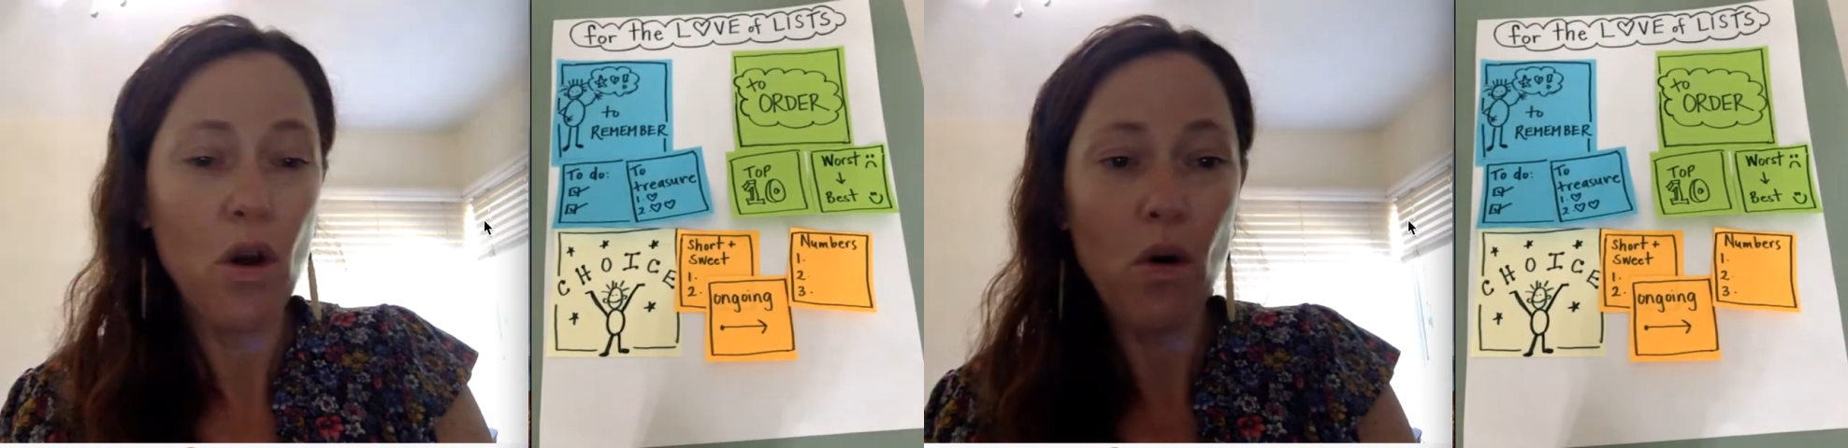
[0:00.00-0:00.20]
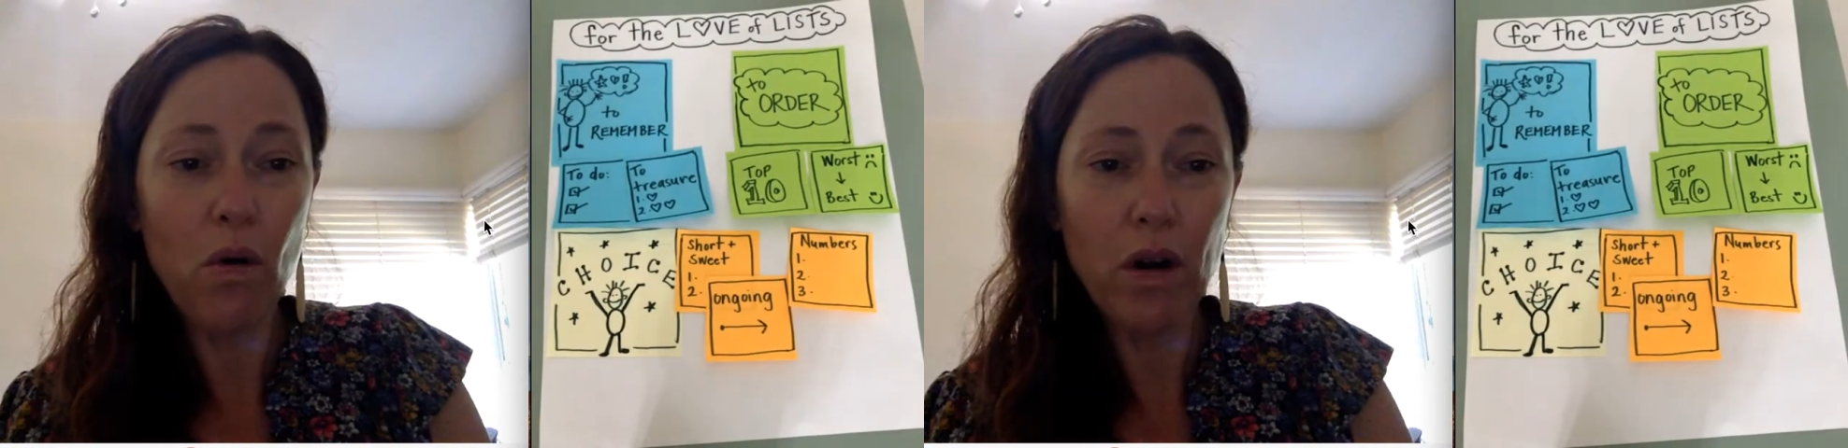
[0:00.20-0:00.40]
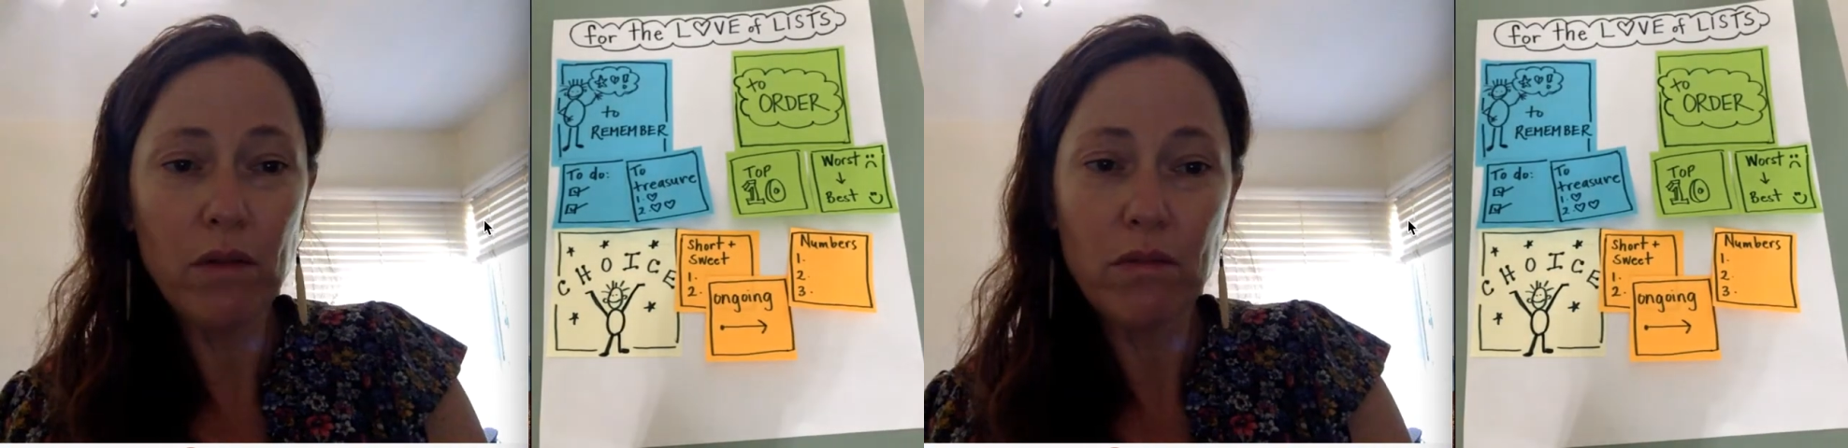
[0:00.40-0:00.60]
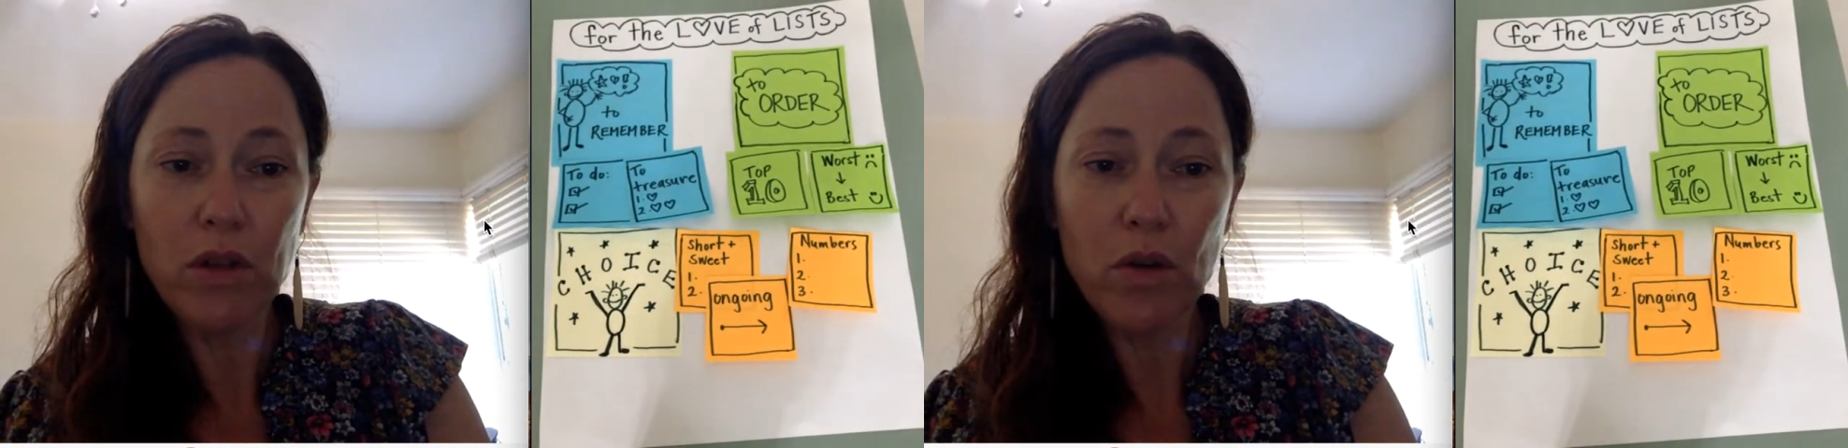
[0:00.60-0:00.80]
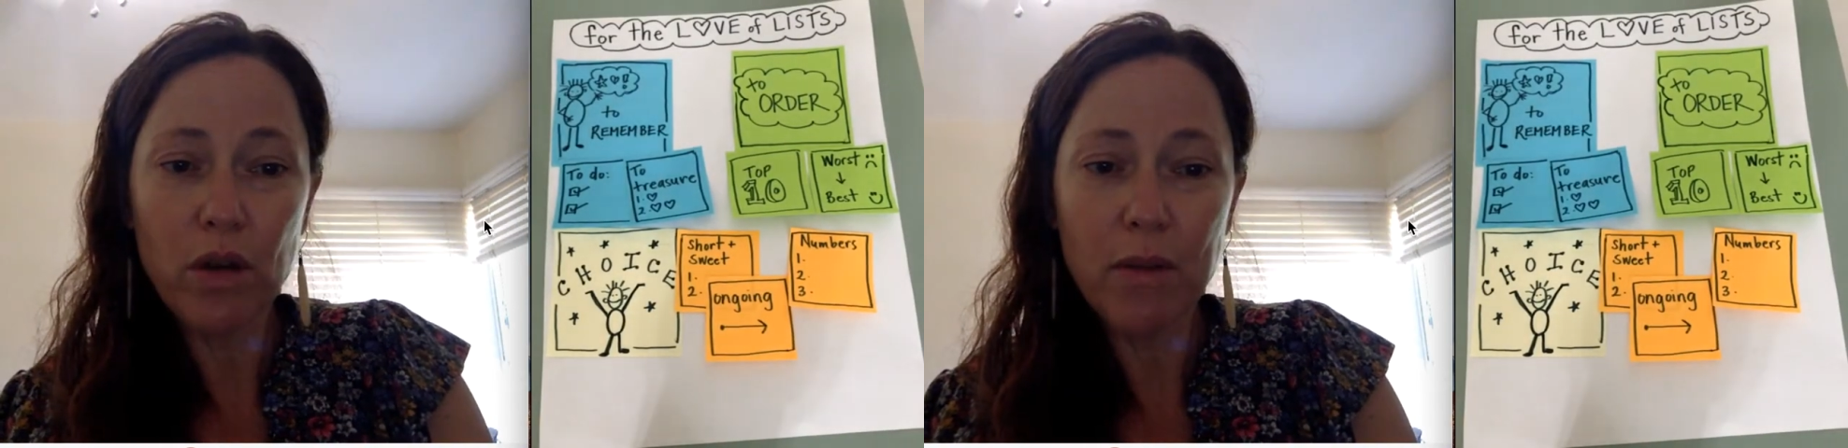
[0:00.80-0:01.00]
or
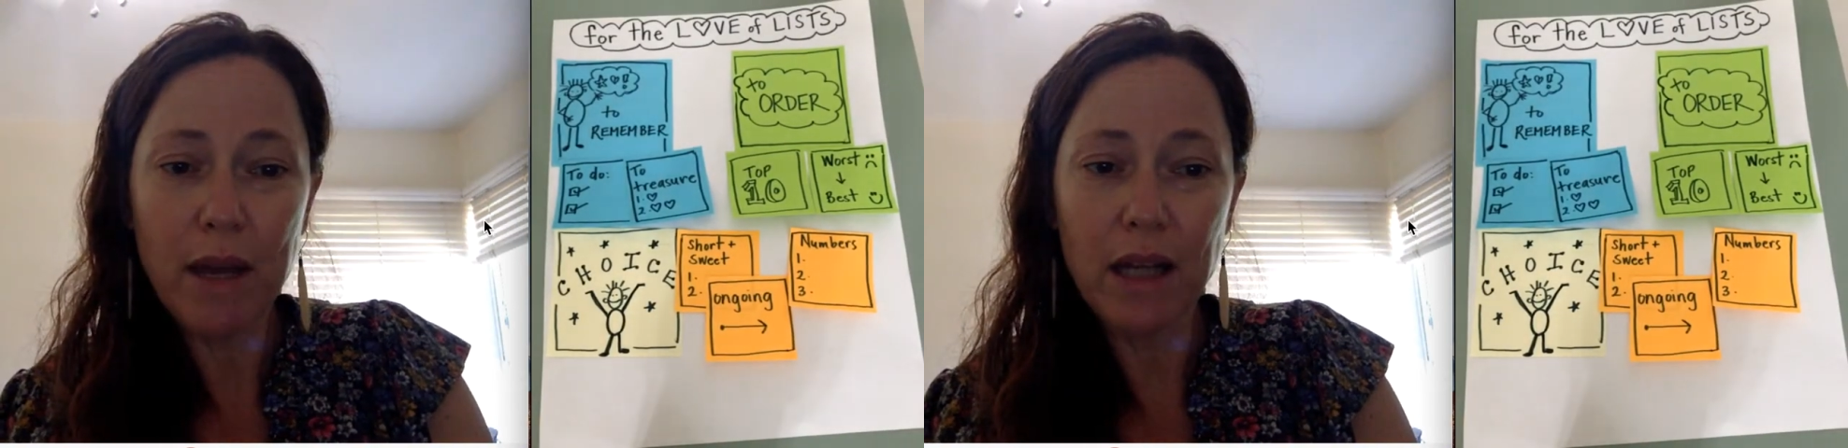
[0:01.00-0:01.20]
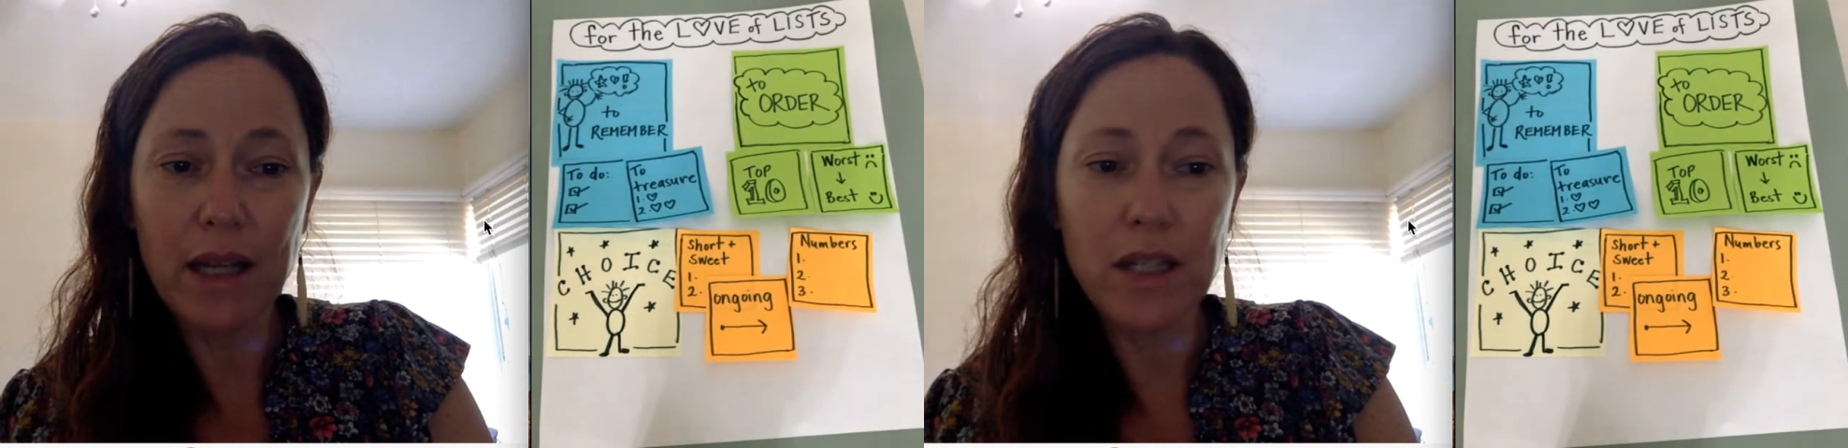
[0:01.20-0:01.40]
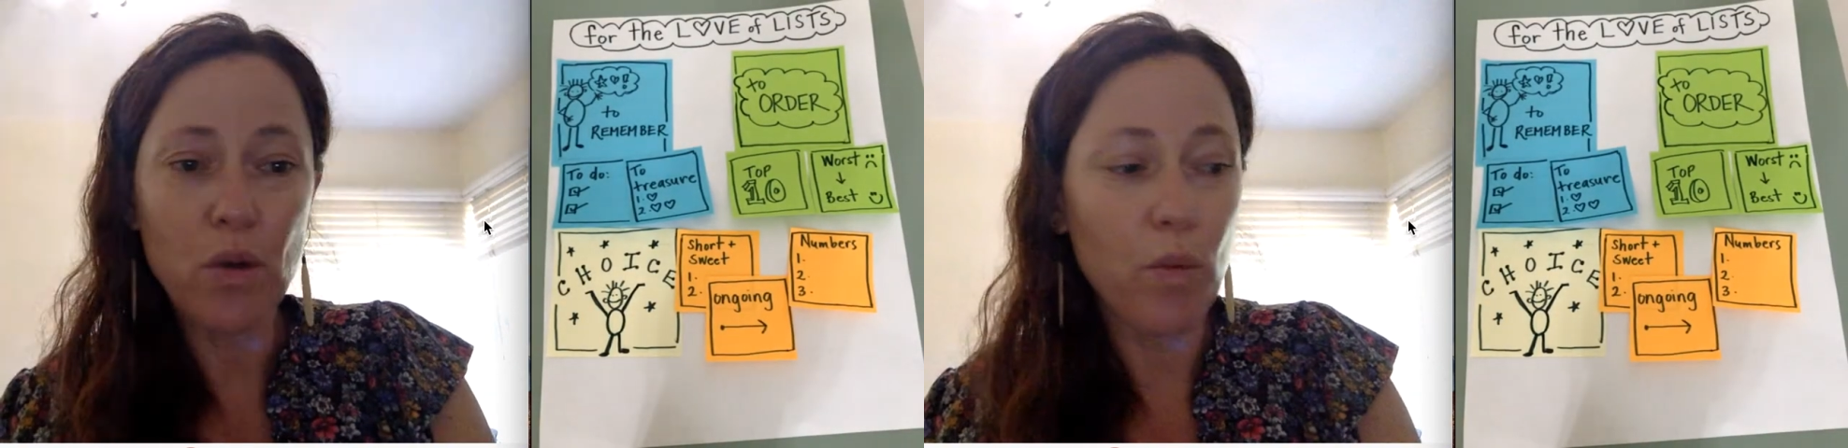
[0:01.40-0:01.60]
you can make a list